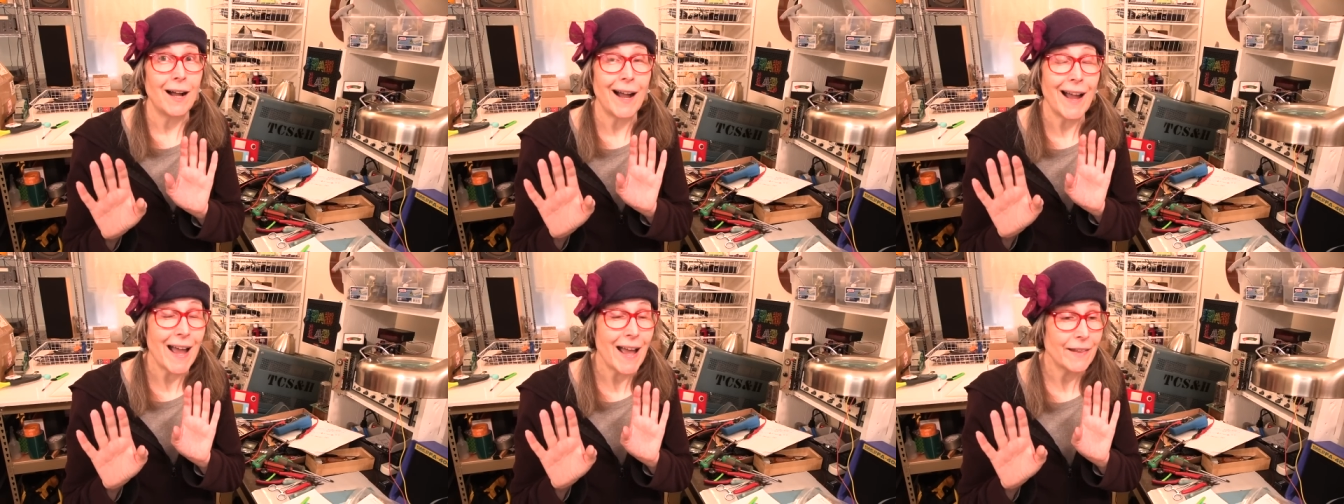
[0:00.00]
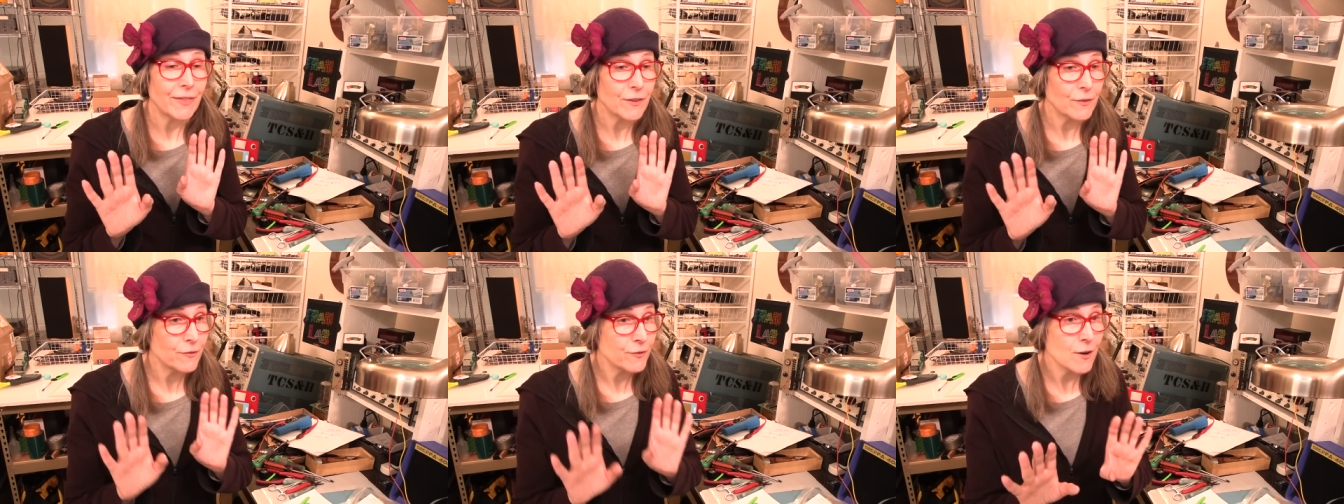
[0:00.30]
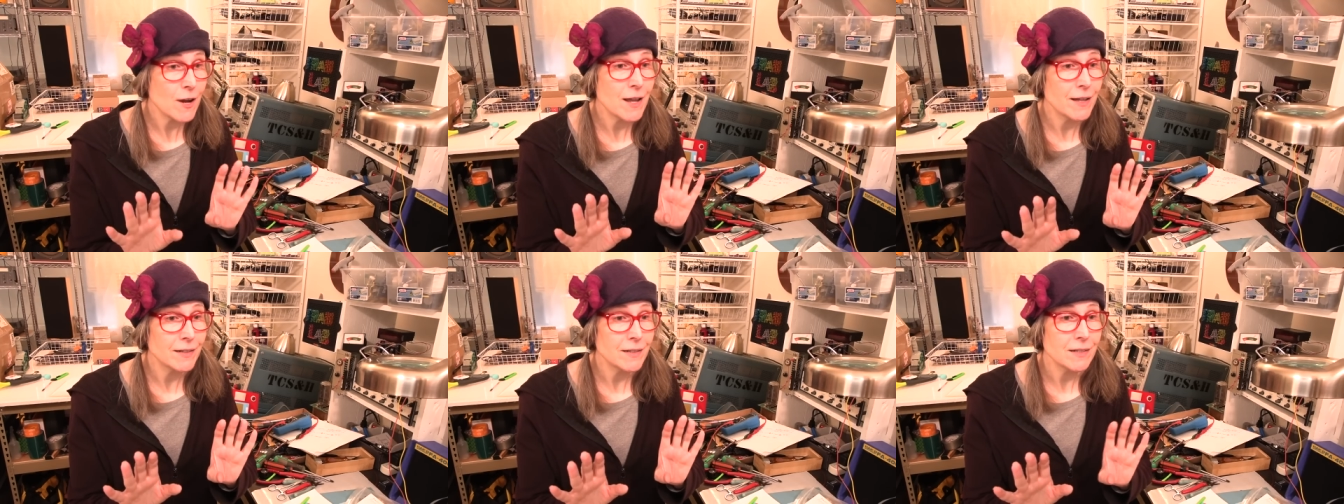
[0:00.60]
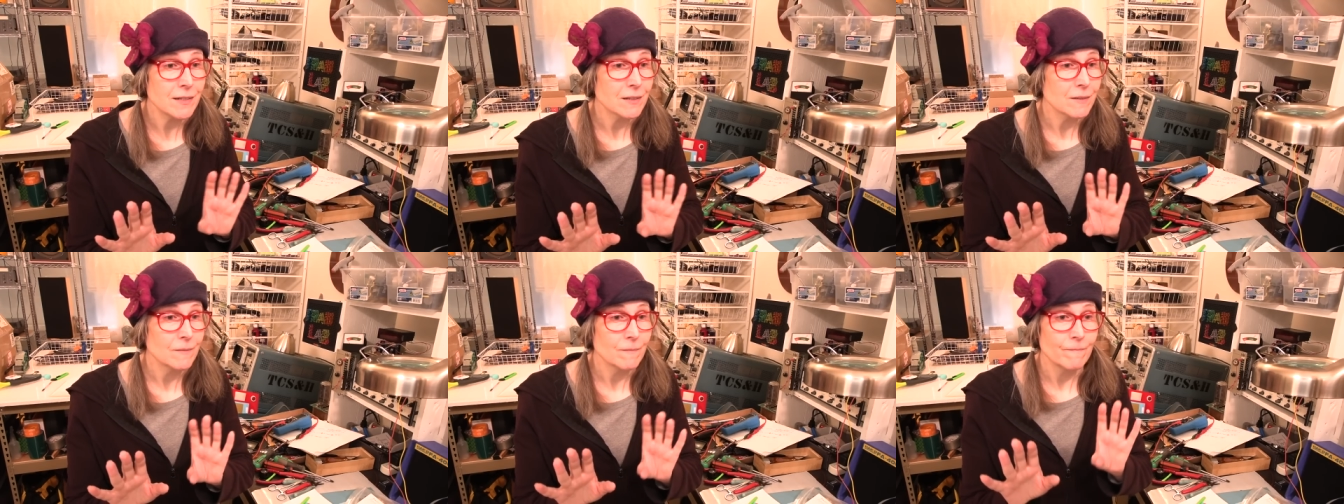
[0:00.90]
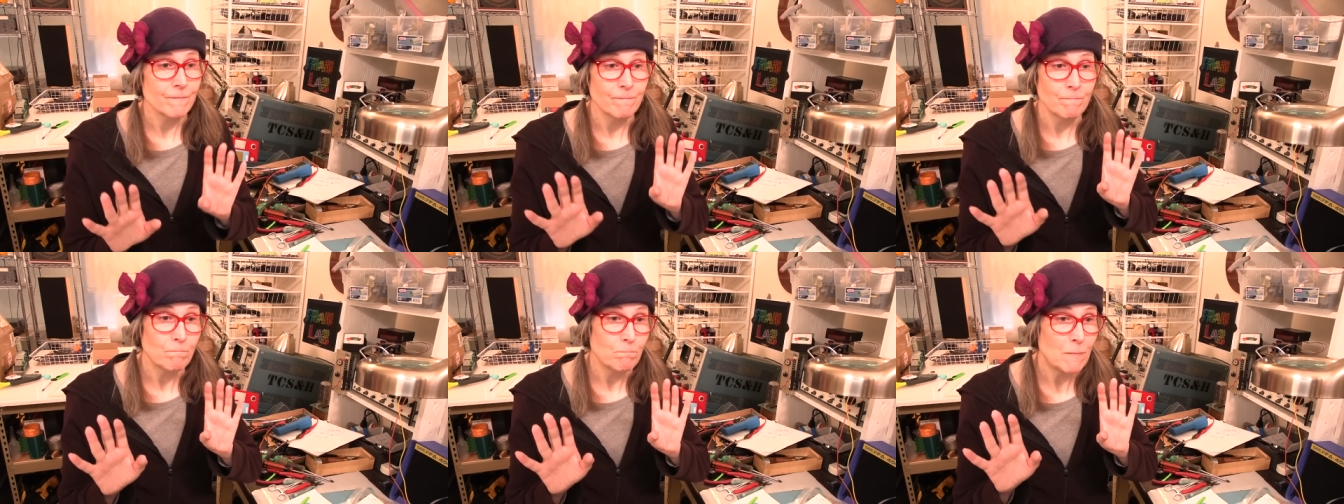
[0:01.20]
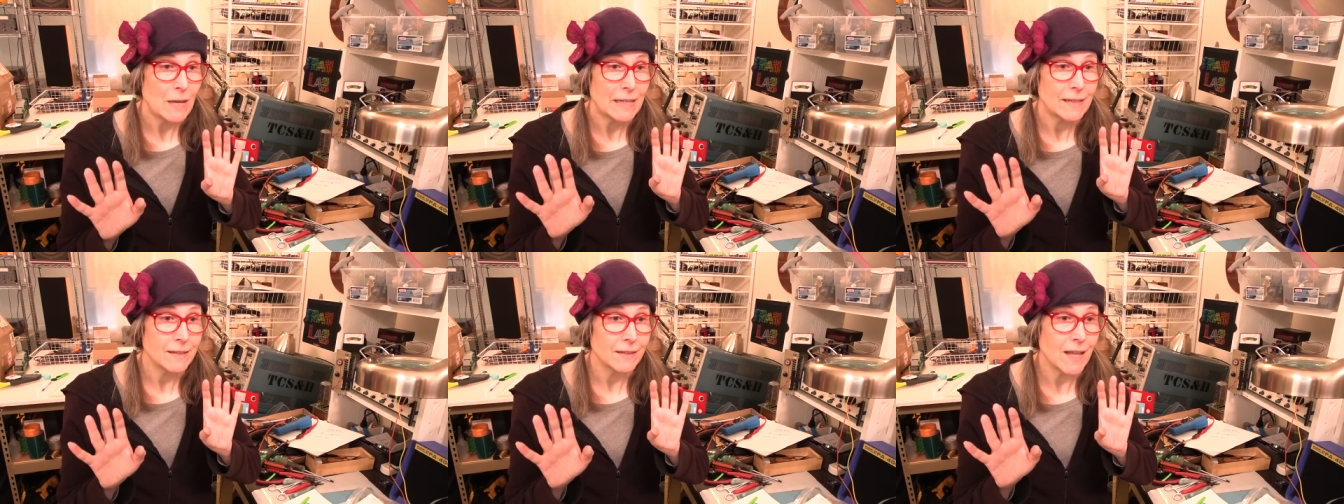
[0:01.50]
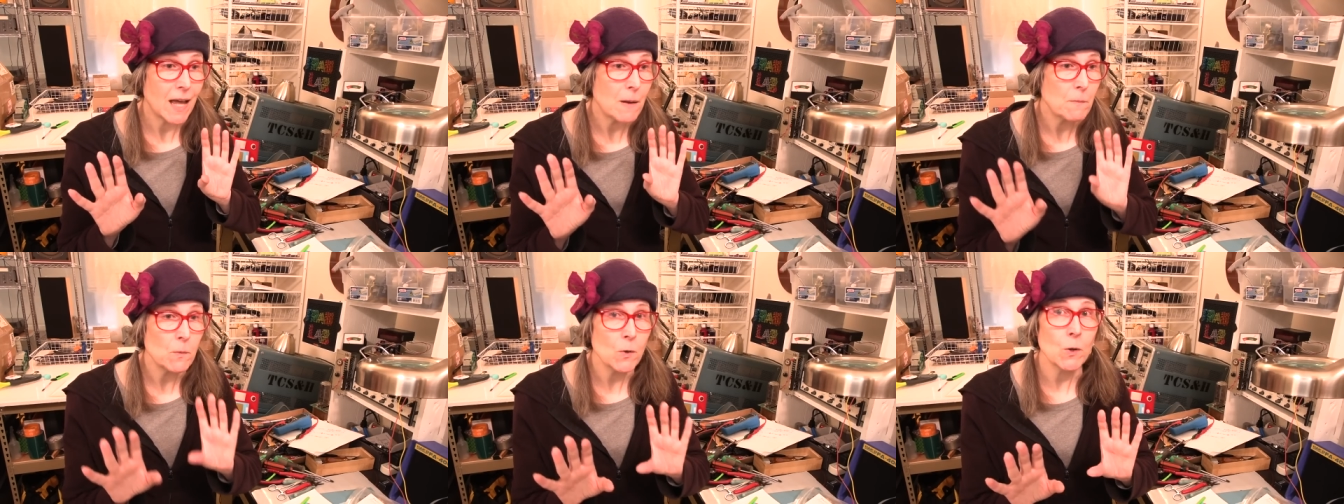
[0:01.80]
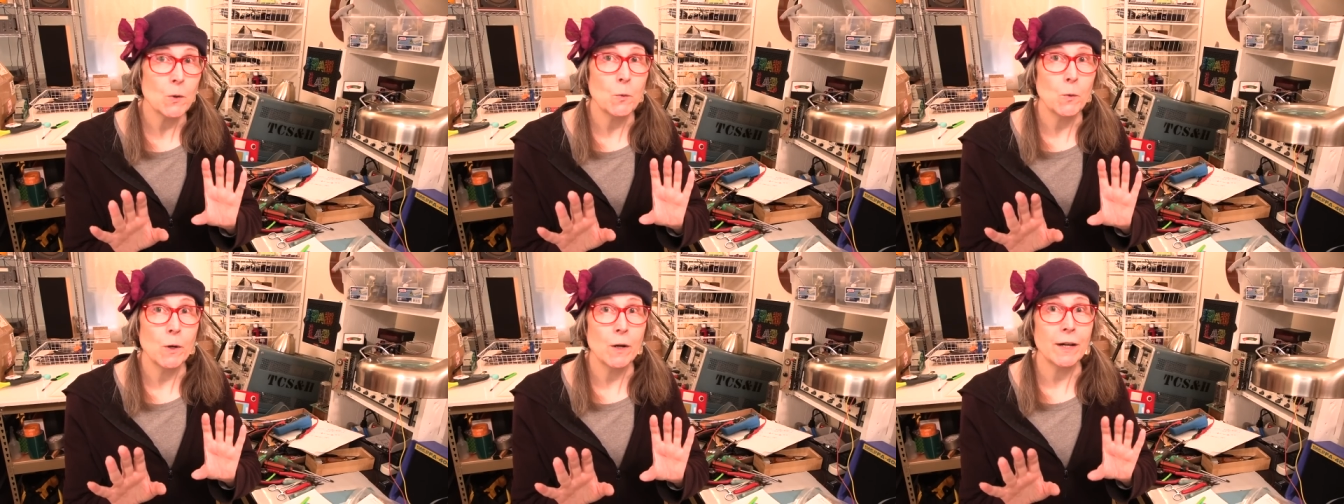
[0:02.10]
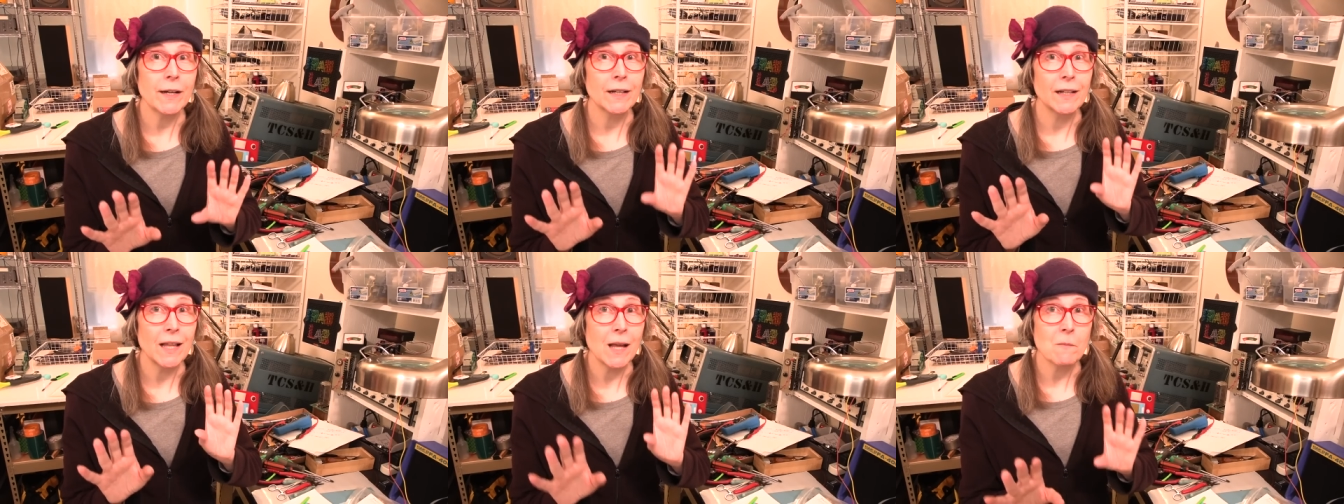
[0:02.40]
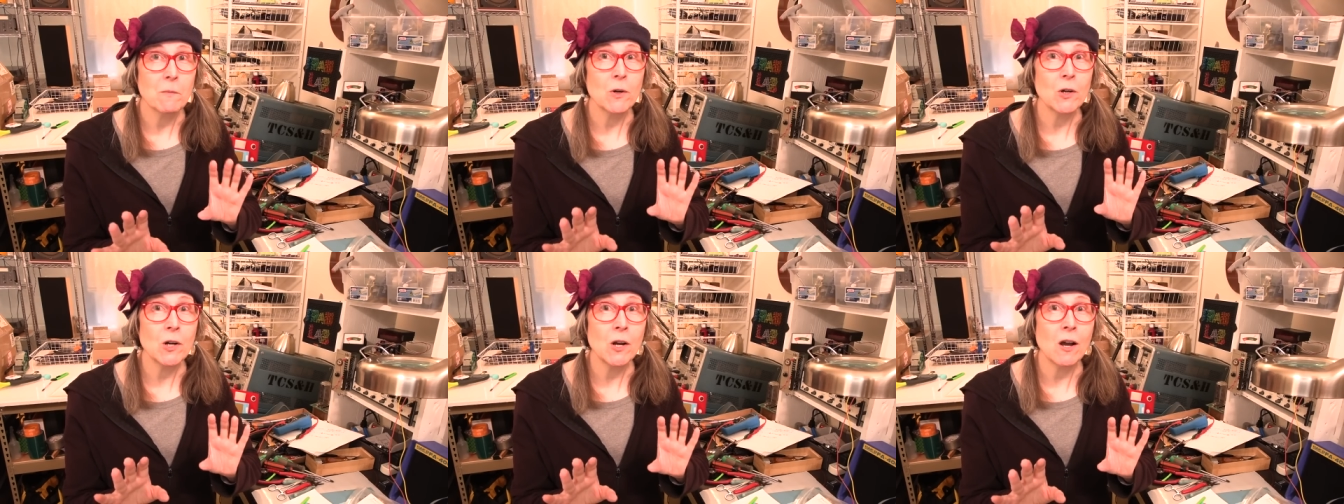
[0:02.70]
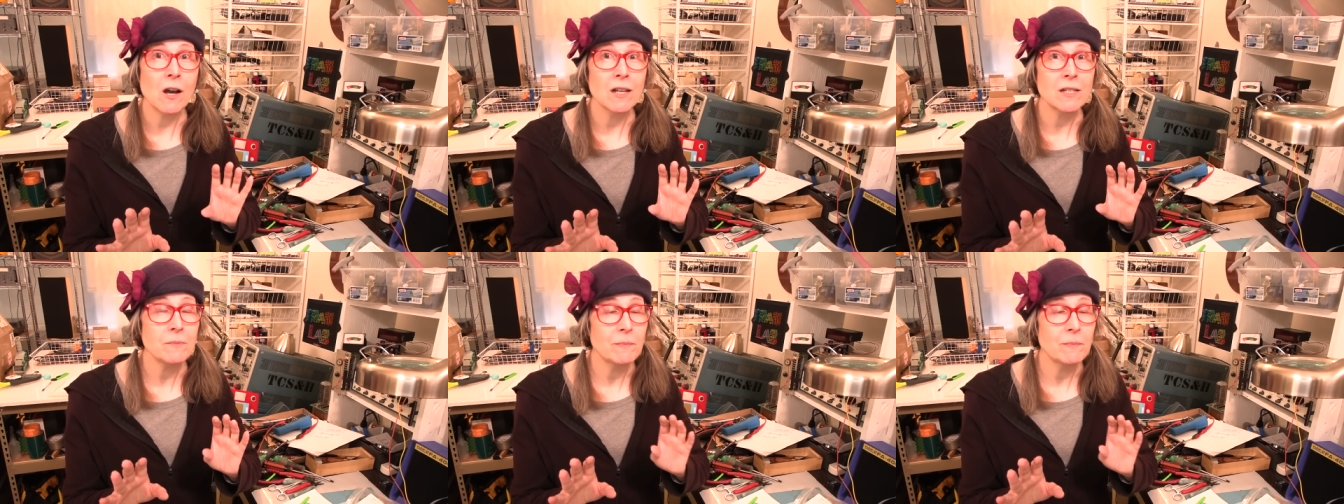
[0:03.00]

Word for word: at the front, makes a lot more work and a lot more cost,